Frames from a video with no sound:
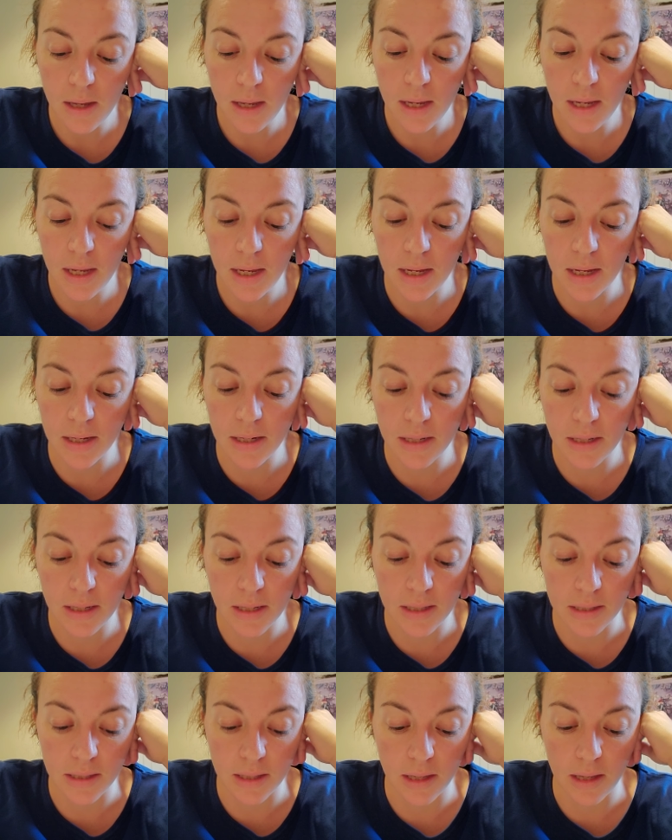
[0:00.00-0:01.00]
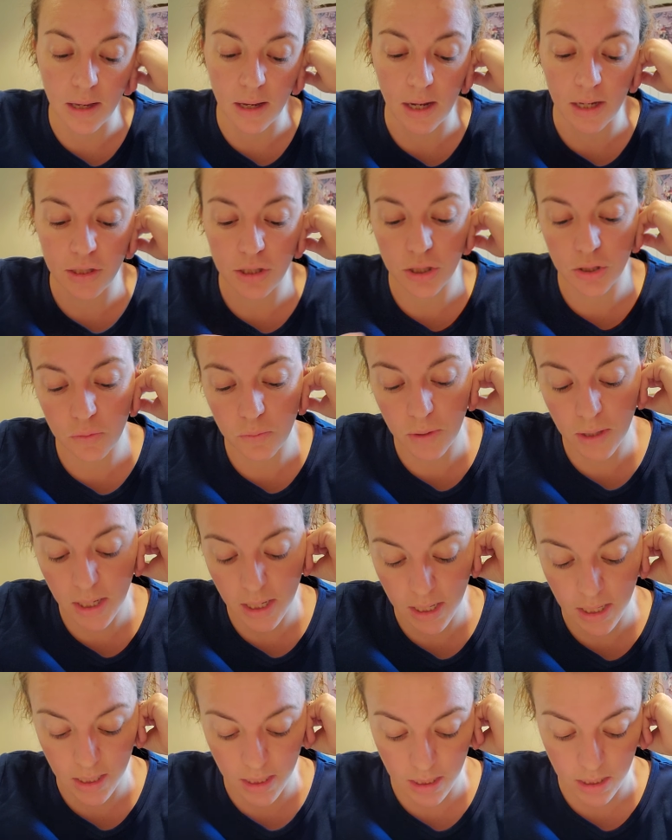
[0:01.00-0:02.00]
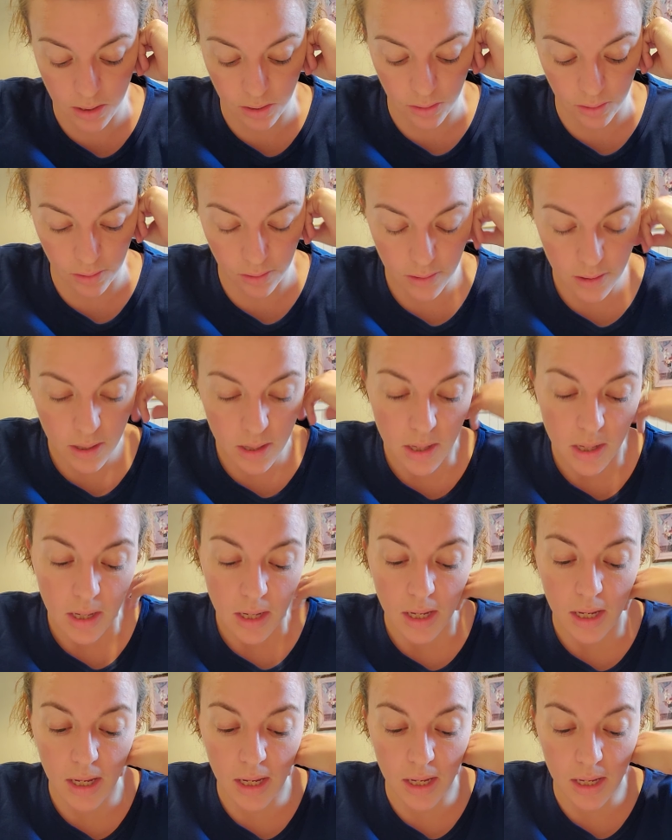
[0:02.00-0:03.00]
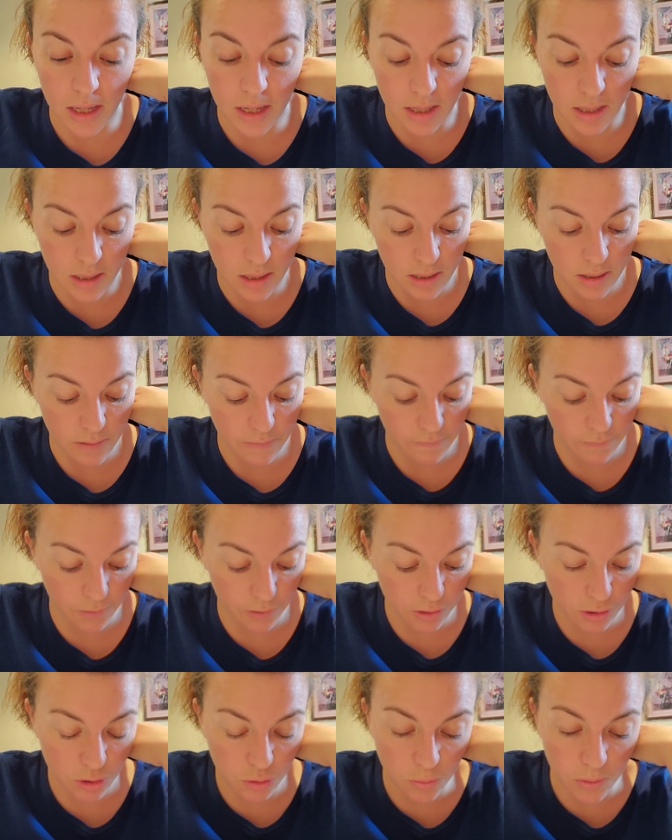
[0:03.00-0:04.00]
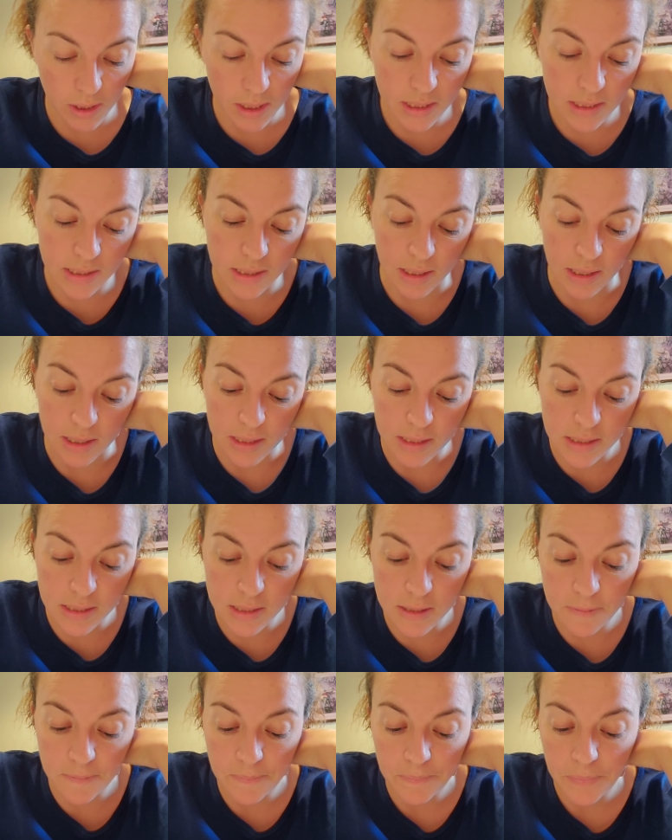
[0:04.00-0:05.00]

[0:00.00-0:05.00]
And I just want to end here in verse 26.